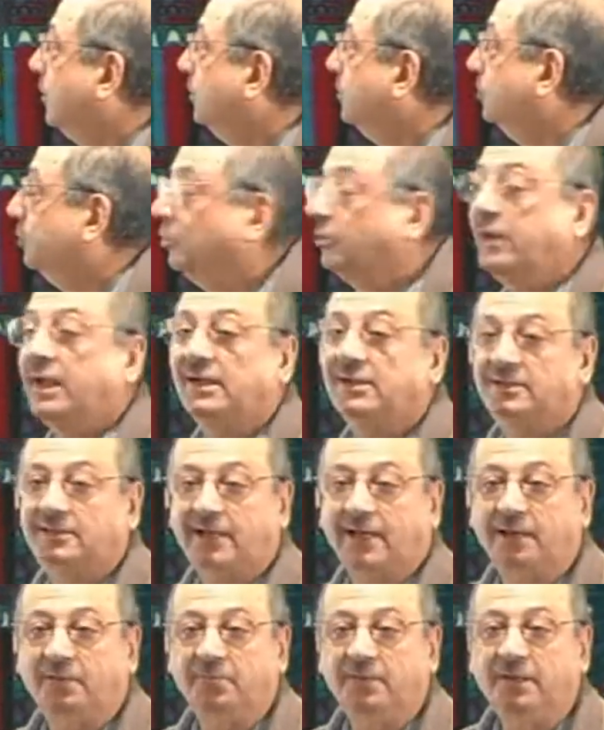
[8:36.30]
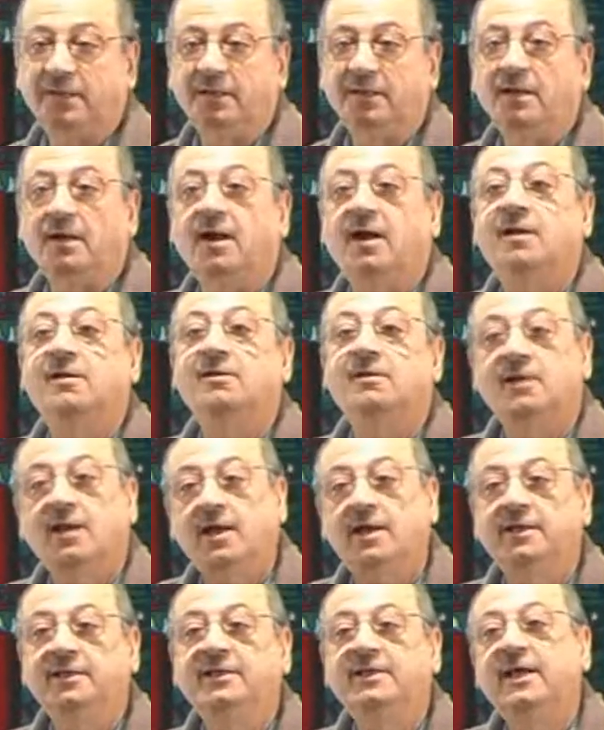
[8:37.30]
you can tell me
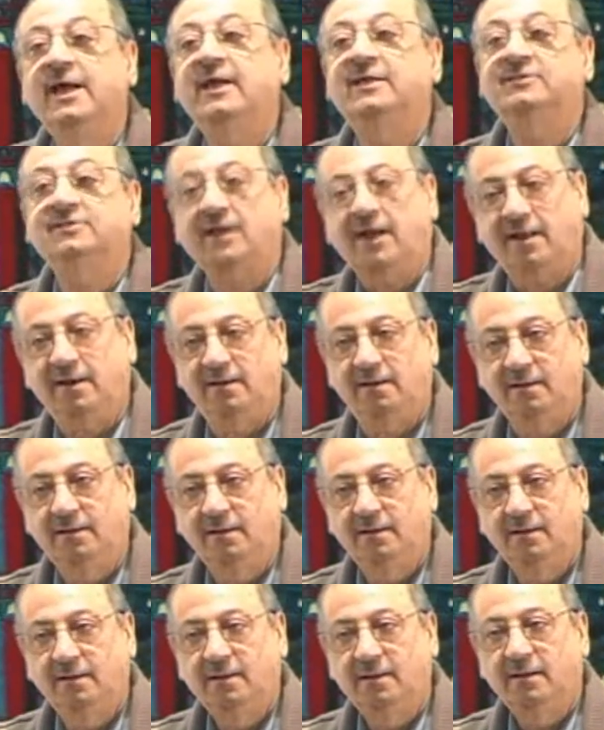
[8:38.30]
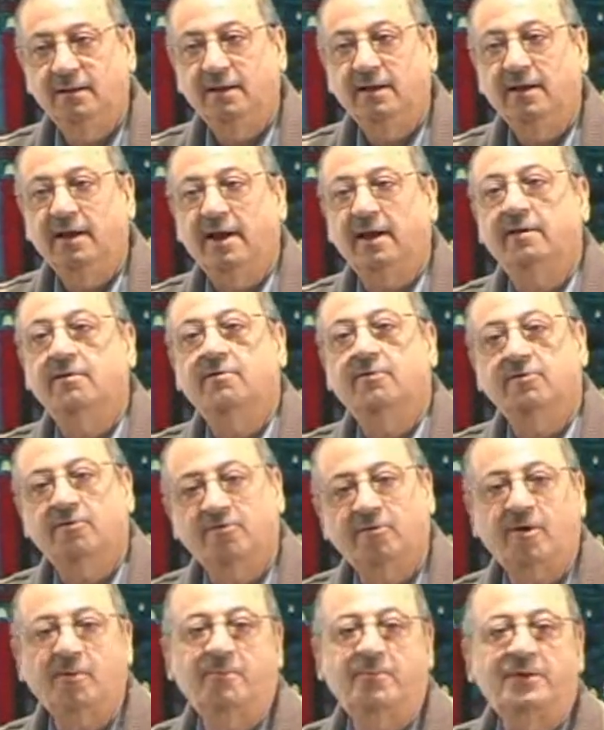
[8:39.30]
Allahi has al and
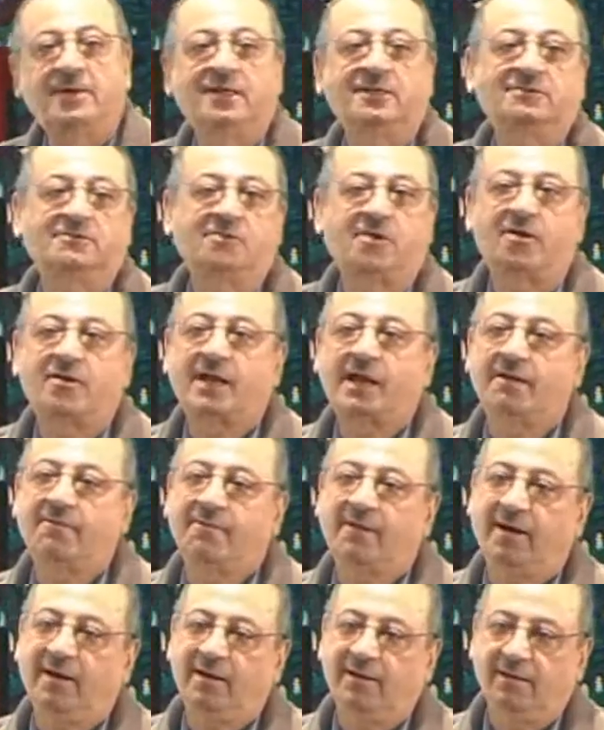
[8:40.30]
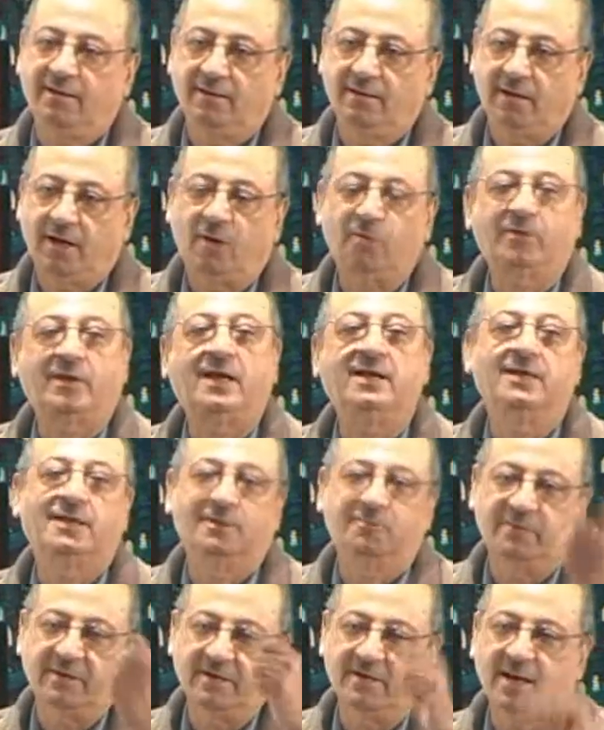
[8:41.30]
Rabb does not have al. How can
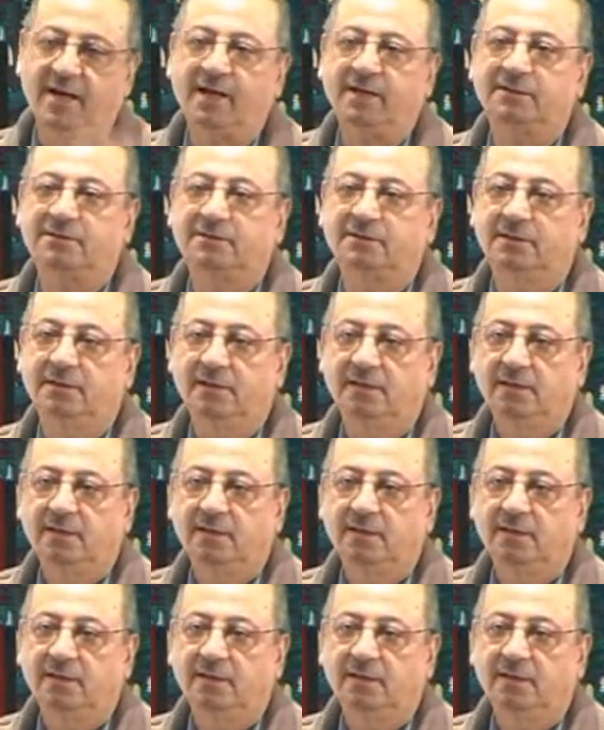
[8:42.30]
it be naat?